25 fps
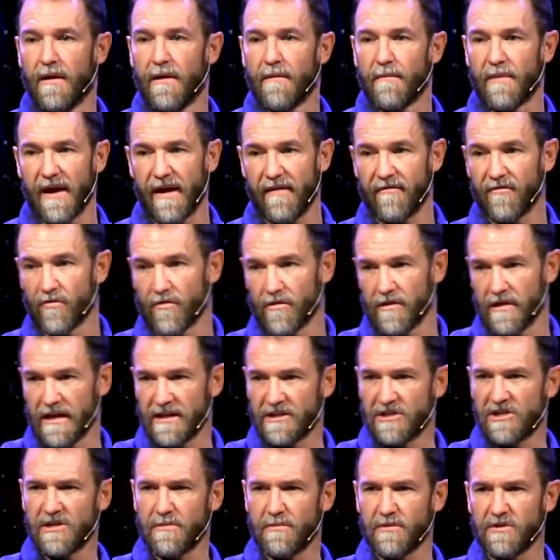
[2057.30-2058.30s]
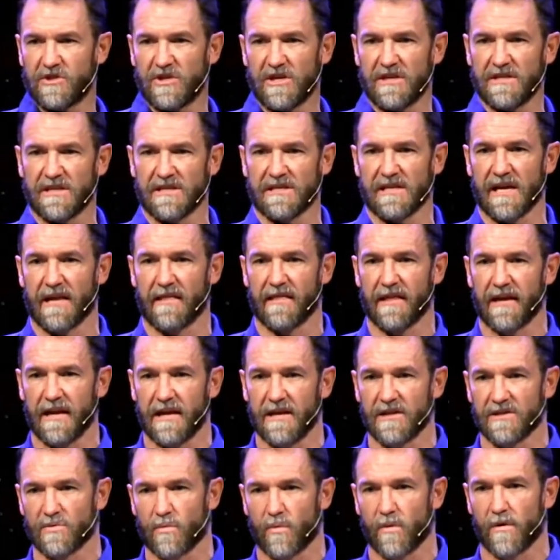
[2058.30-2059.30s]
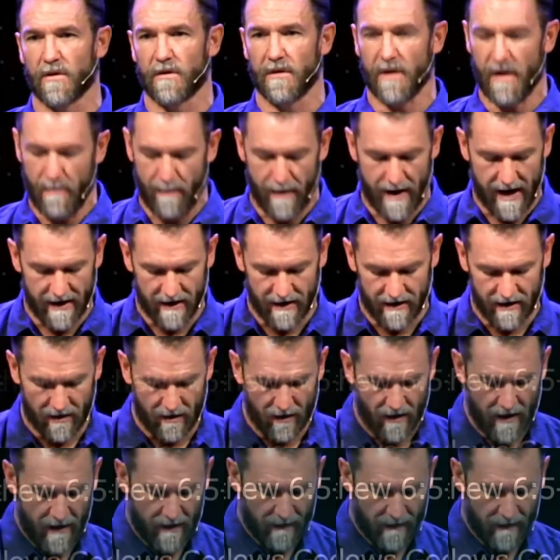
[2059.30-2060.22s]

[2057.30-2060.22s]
By having a relationship with Jesus and letting His word abide in you.